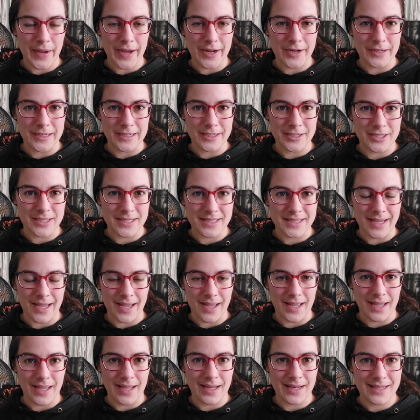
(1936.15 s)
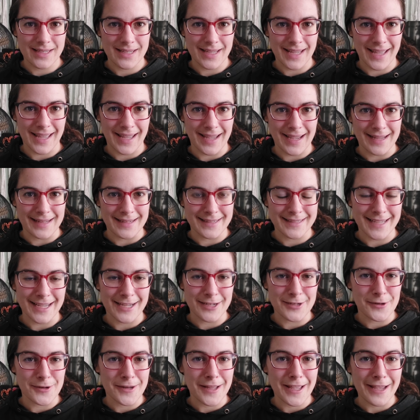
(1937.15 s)
battery just died and
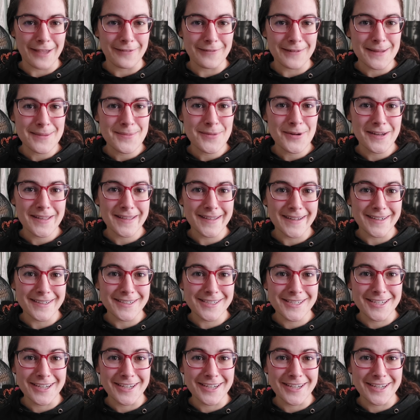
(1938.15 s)
I don't have any more that are